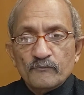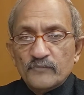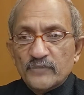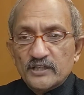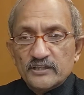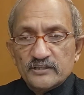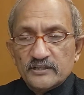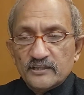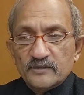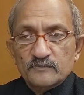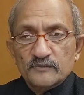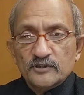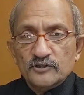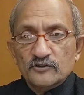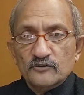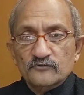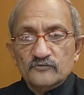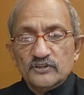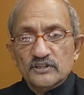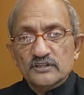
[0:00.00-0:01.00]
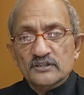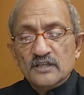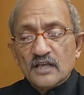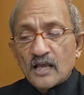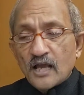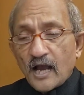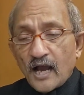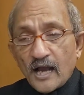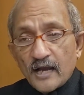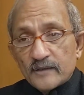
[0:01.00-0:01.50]
ATM, any of these,
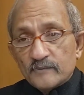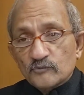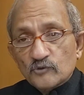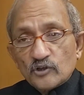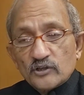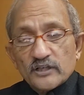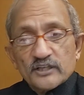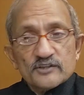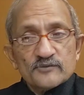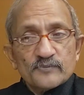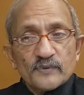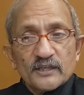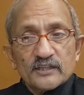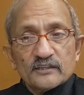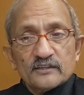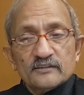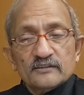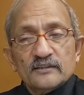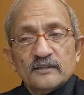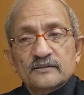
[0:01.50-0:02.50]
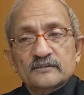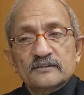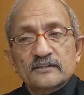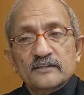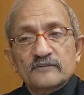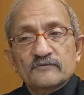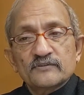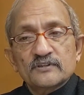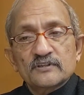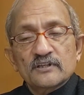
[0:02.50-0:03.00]
I am not expecting that
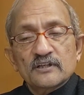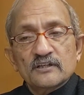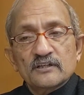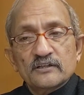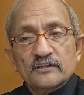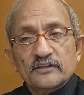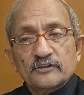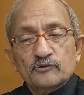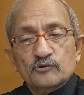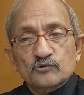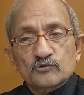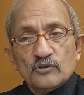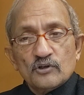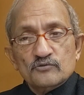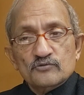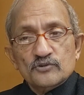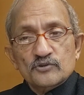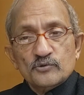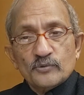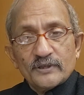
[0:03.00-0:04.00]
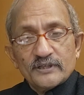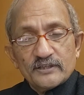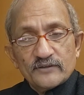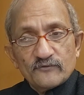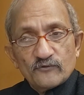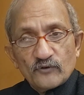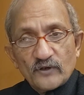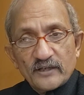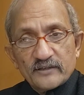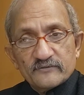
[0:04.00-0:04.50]
they will in
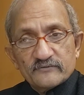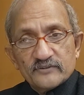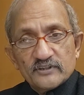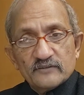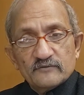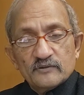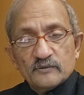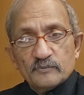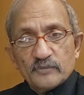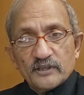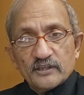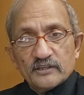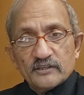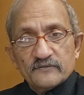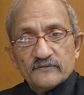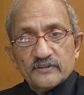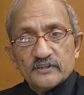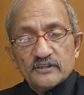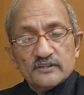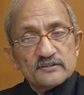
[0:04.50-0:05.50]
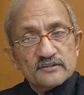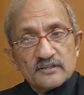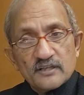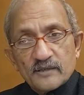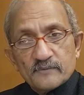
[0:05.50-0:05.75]
2025 they will pay dividends.